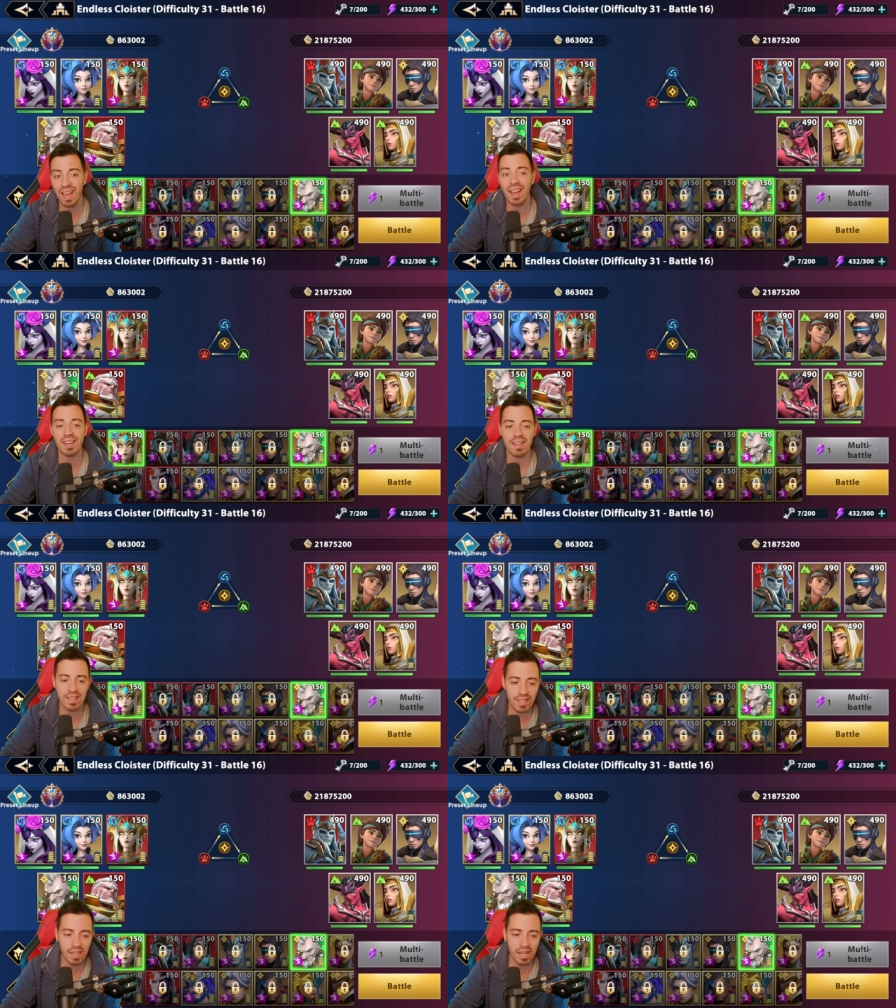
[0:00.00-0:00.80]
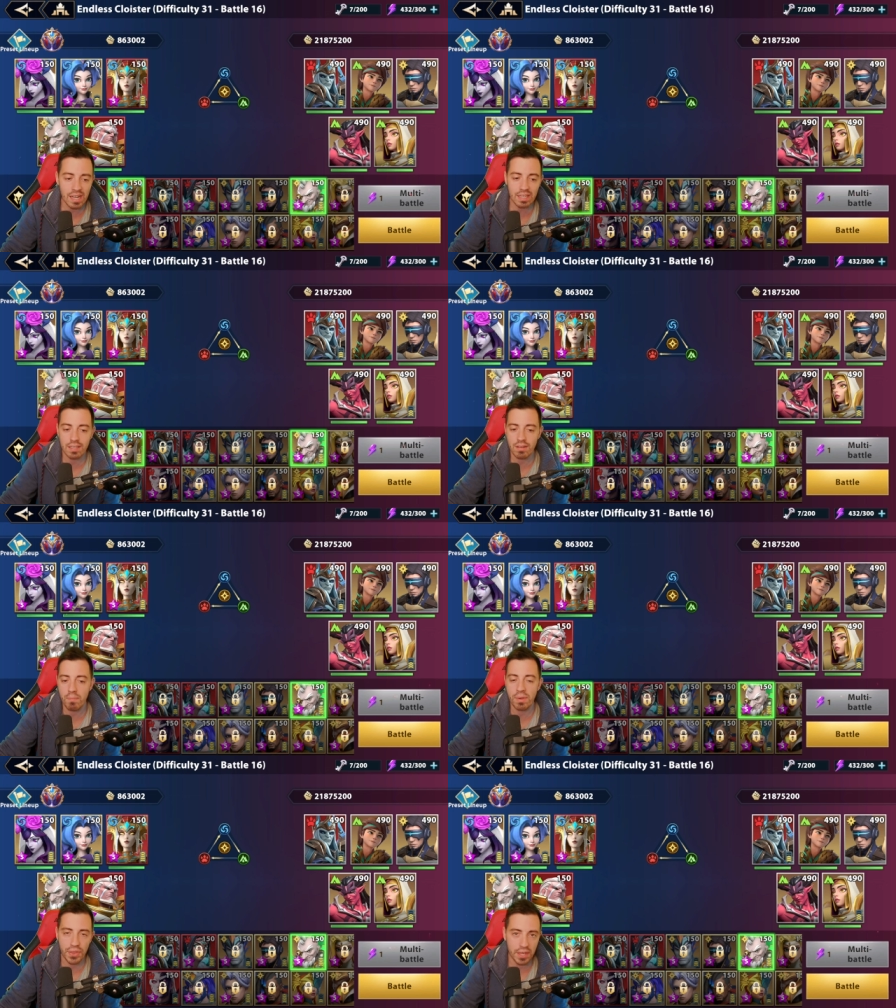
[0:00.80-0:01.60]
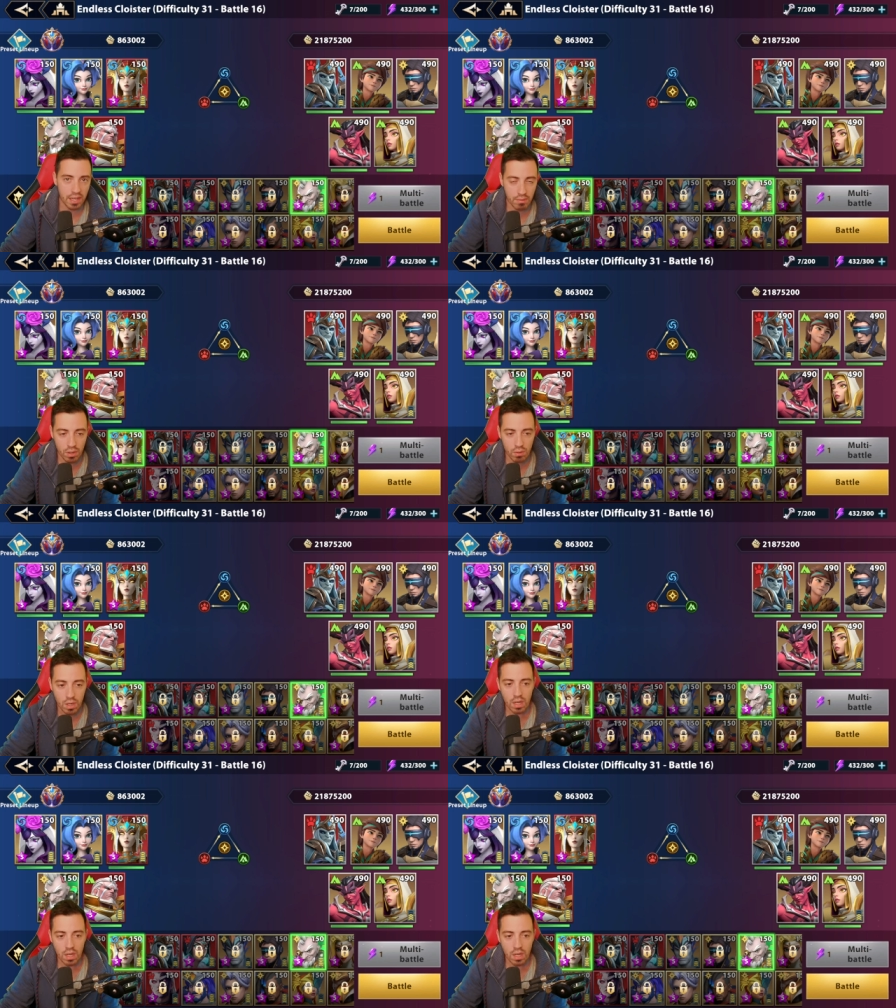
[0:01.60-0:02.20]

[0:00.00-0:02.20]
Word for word: and Nida is a mythic hero